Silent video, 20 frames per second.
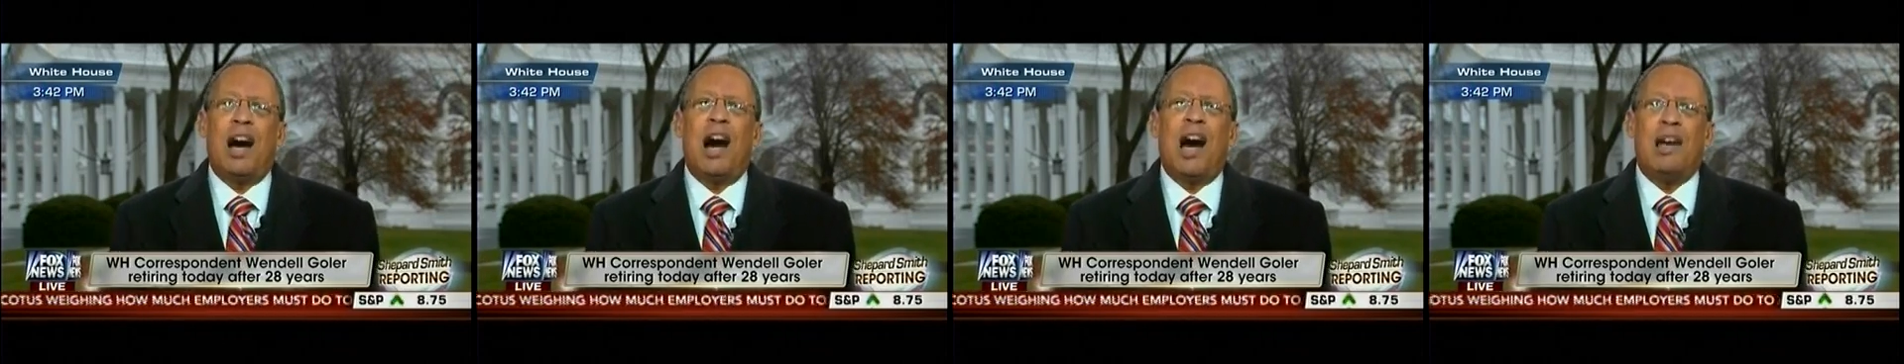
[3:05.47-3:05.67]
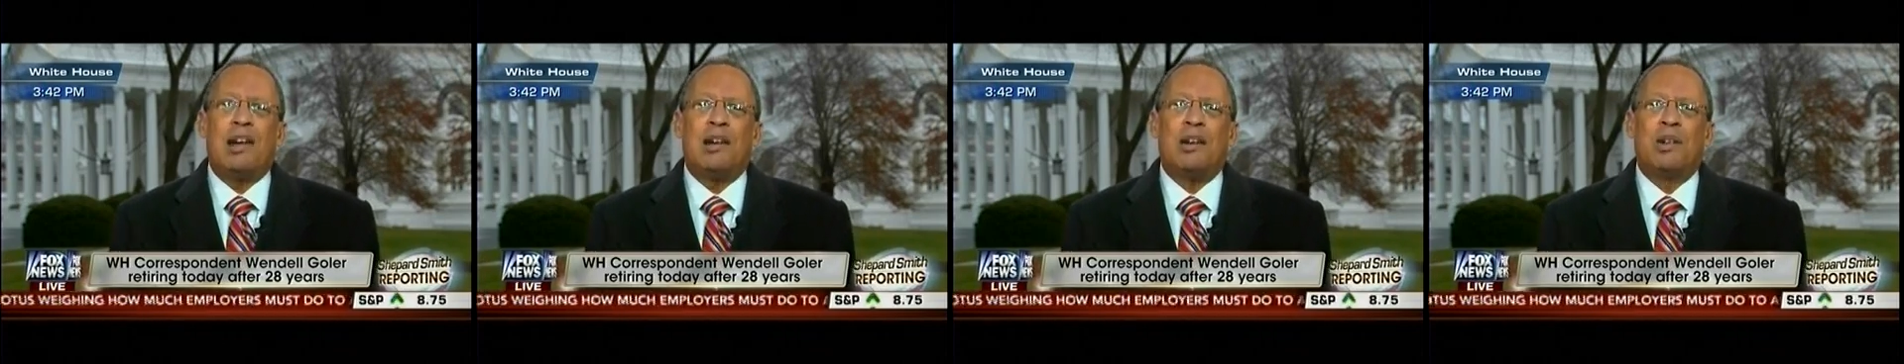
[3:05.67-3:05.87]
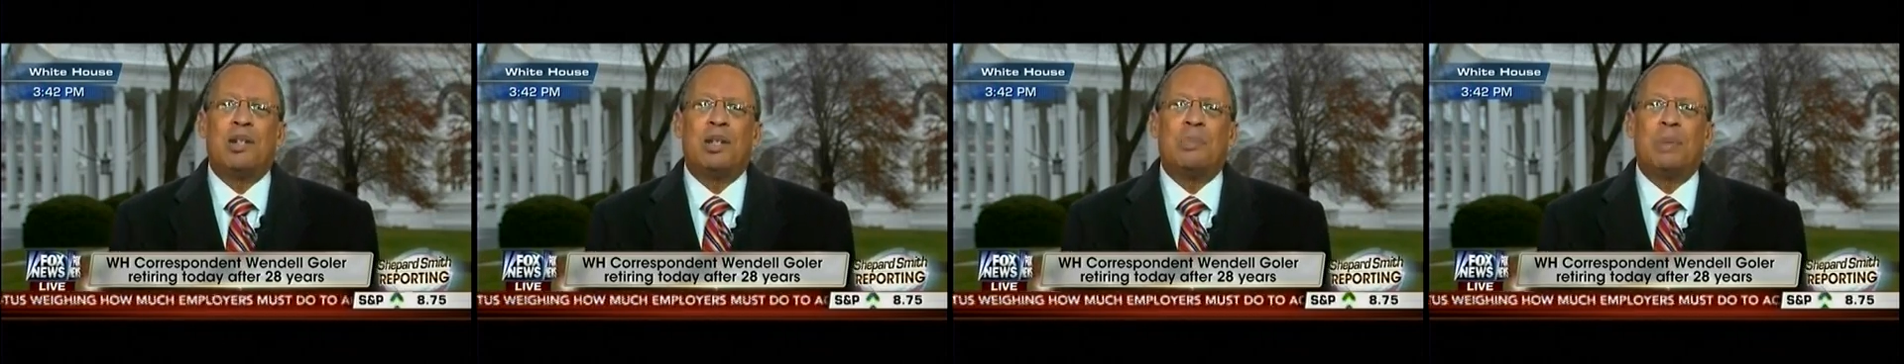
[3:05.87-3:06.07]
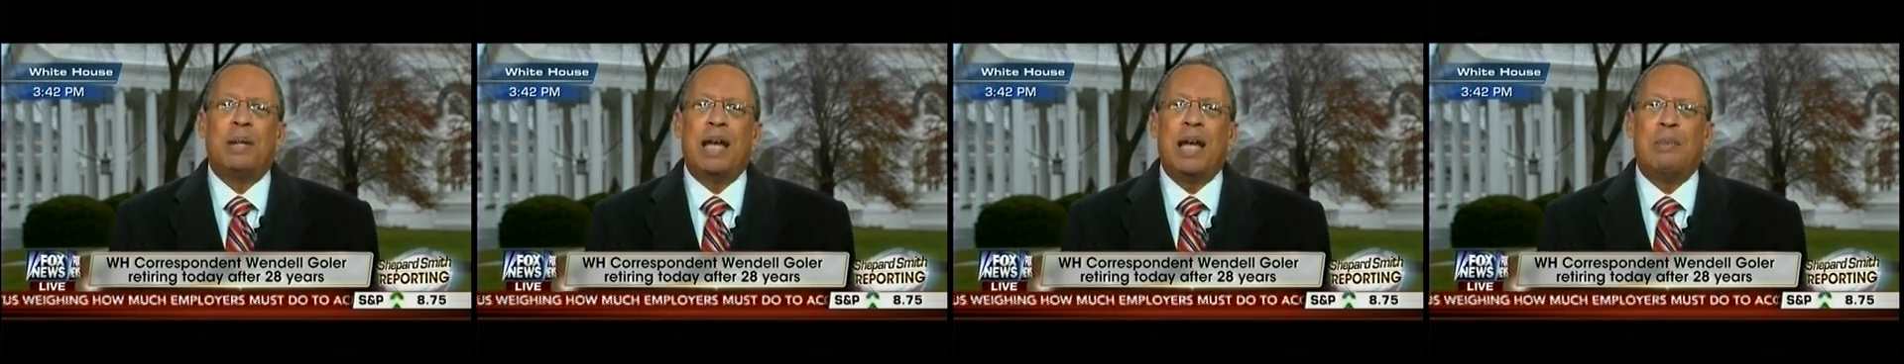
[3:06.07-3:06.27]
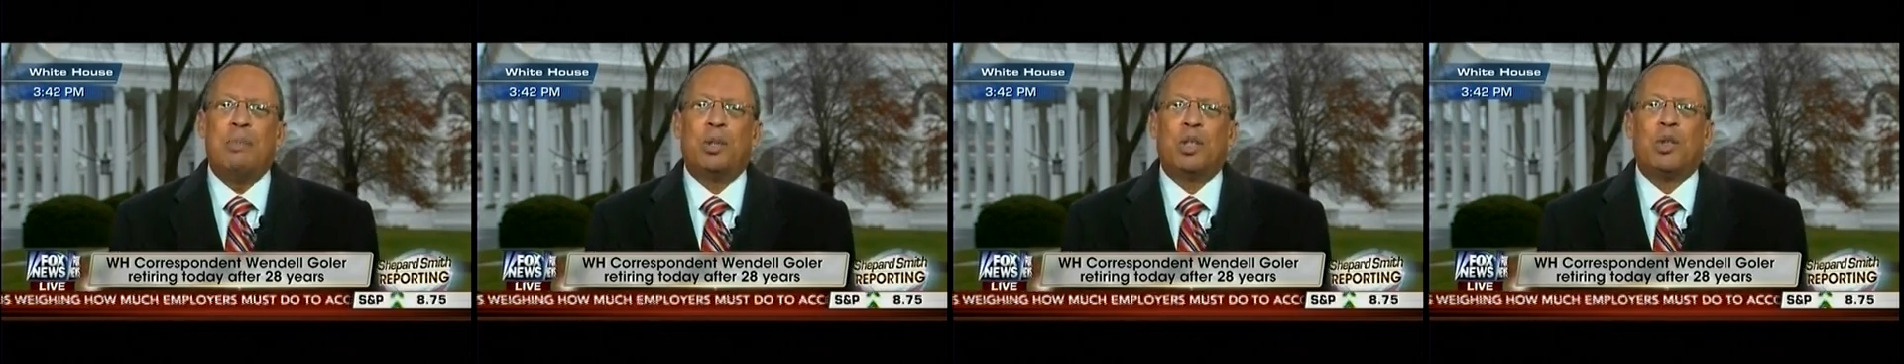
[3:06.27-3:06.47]
honor to
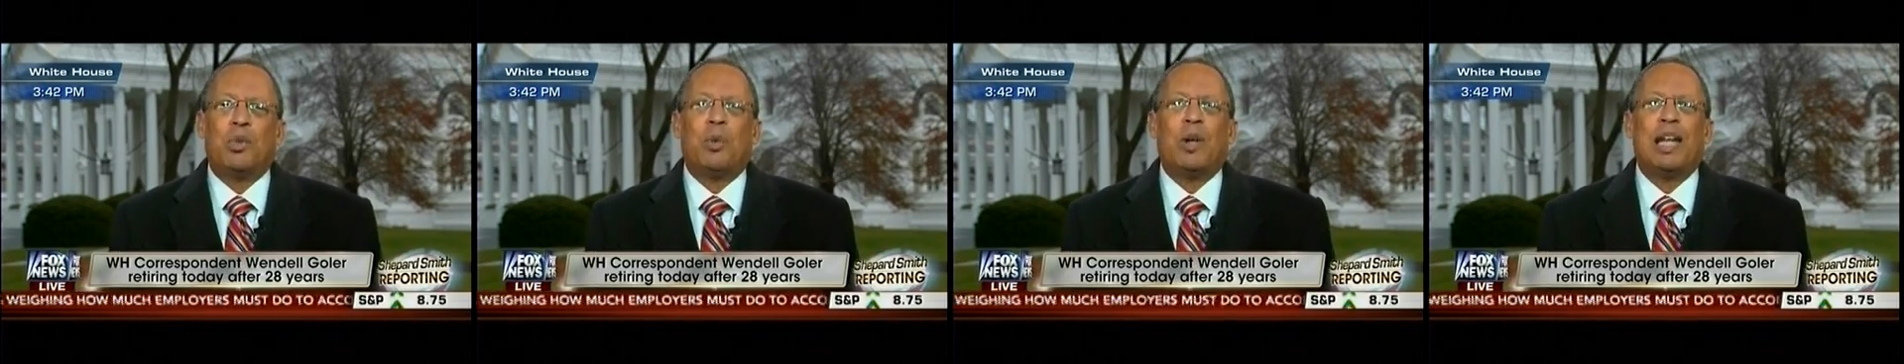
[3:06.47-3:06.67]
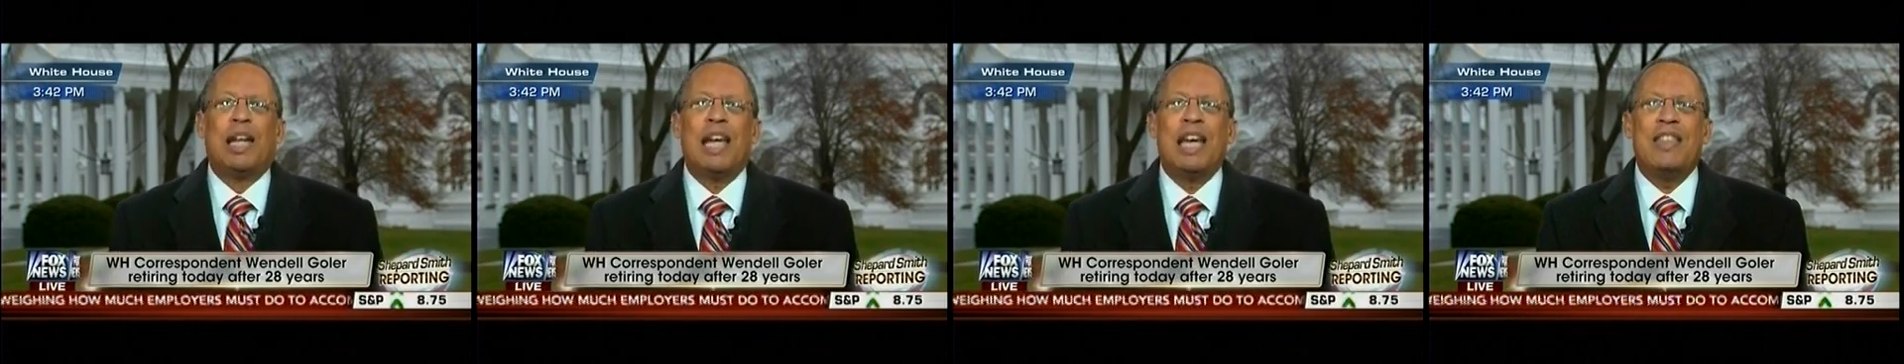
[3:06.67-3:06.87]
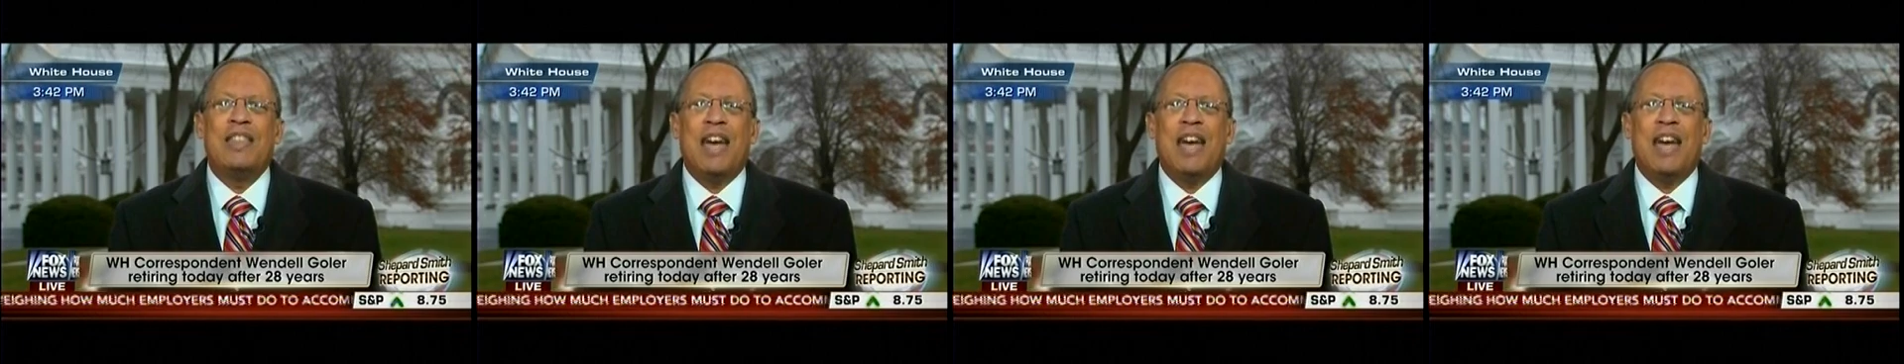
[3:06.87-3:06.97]
be able to relay